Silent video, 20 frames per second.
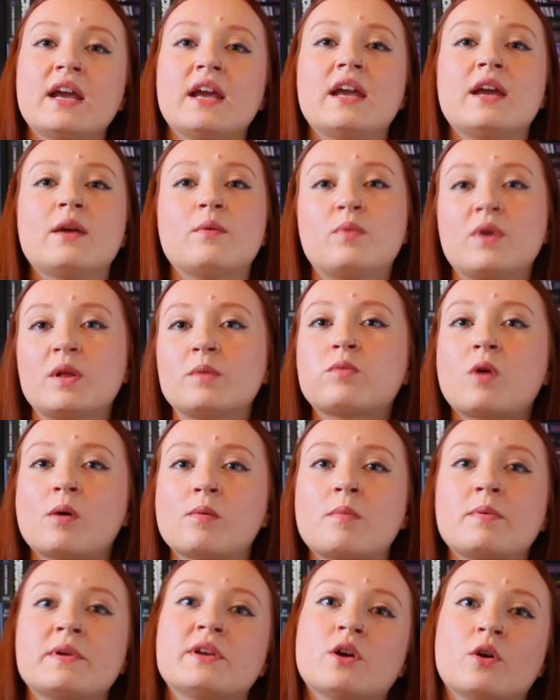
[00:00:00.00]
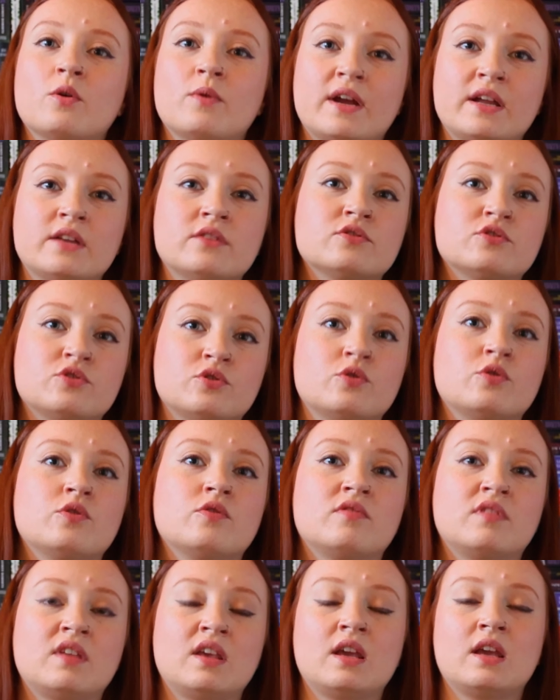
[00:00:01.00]
It will probably go
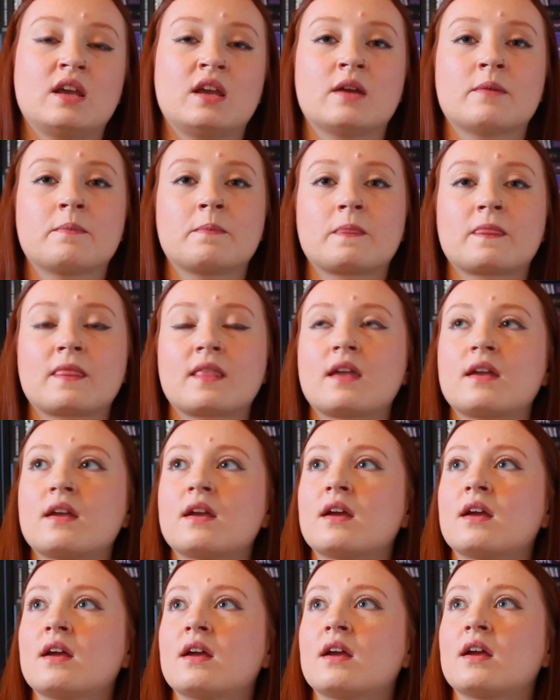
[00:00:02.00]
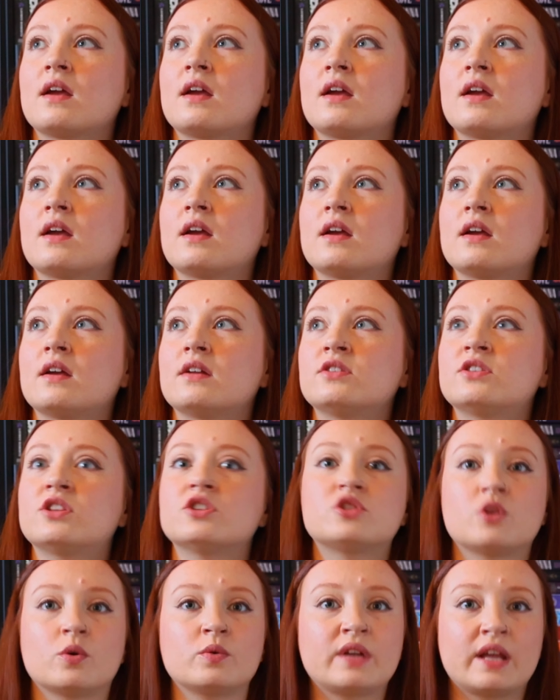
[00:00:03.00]
into the
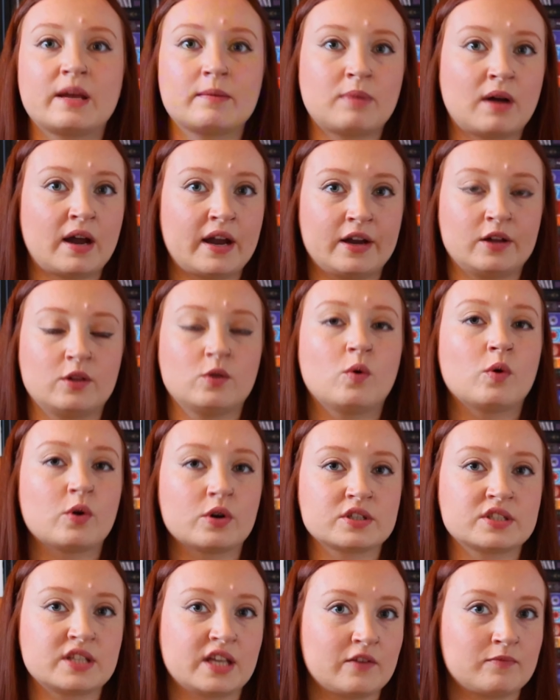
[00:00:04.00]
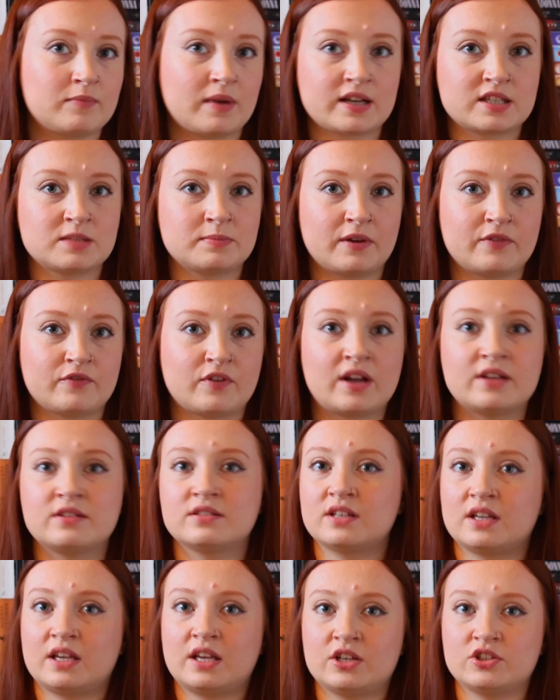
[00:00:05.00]
donate pile or to give back to my
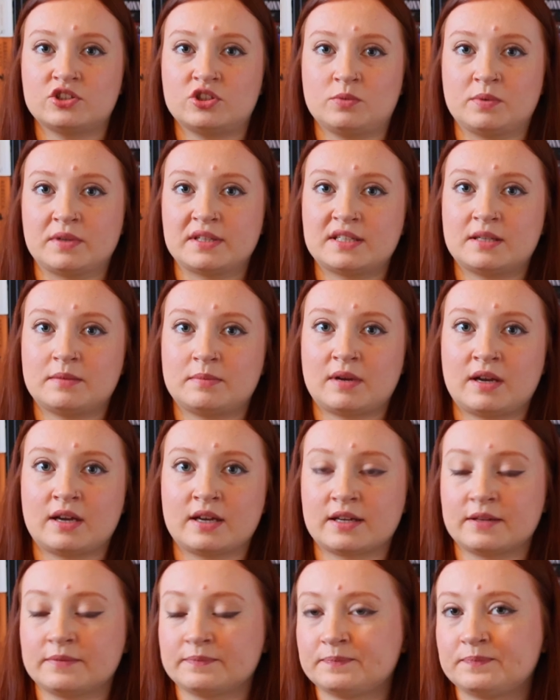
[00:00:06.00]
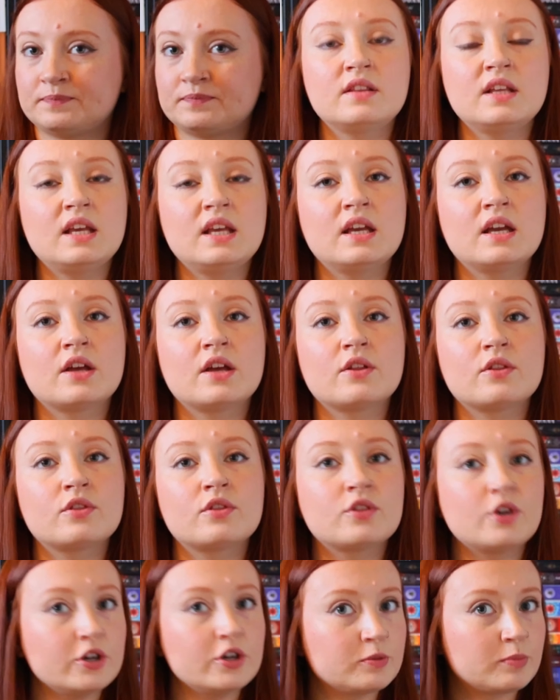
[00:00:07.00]
friend in case she wants it back. The
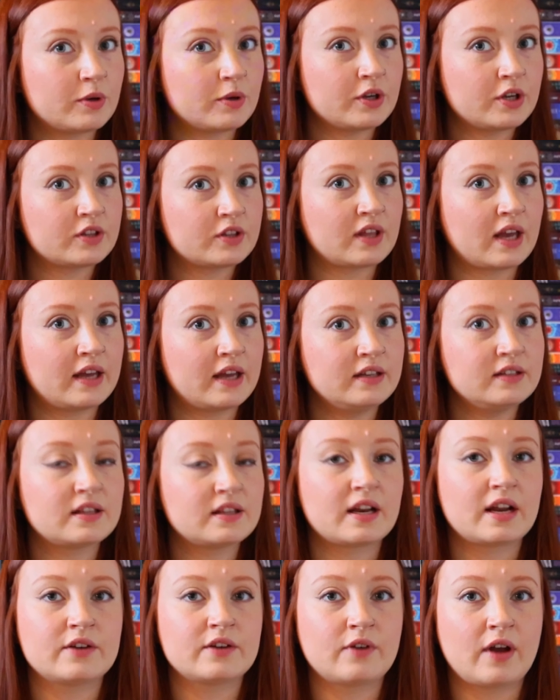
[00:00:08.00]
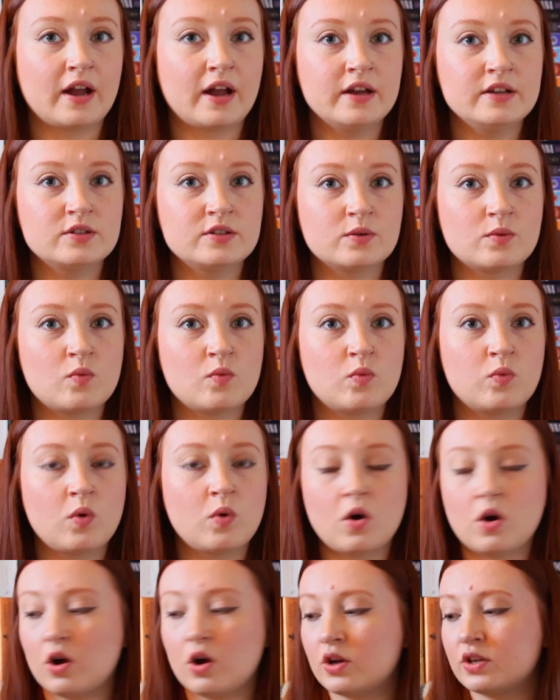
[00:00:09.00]
3rd book then that I read
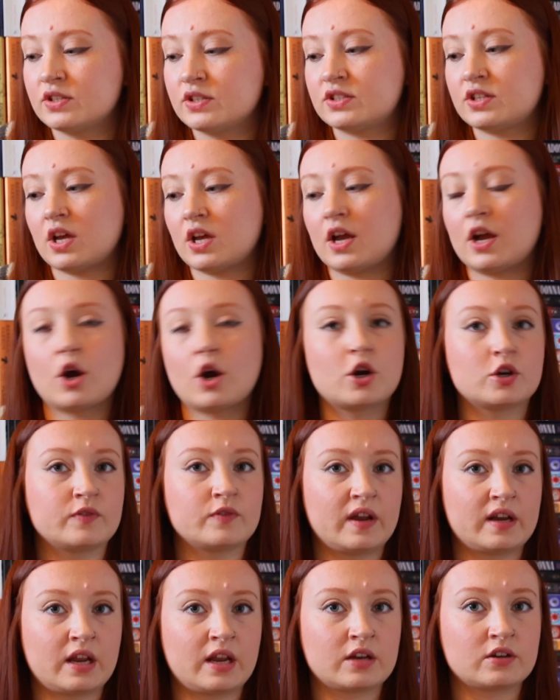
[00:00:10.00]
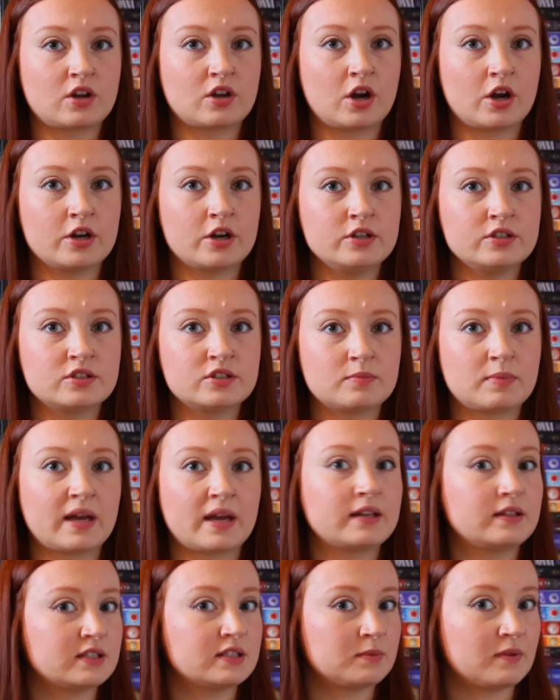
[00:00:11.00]
was Her Radiant Curse by
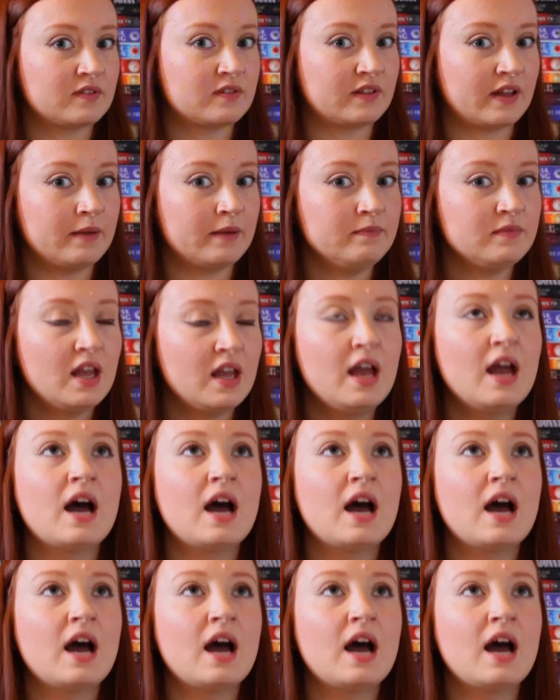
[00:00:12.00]
Elizabeth Lim.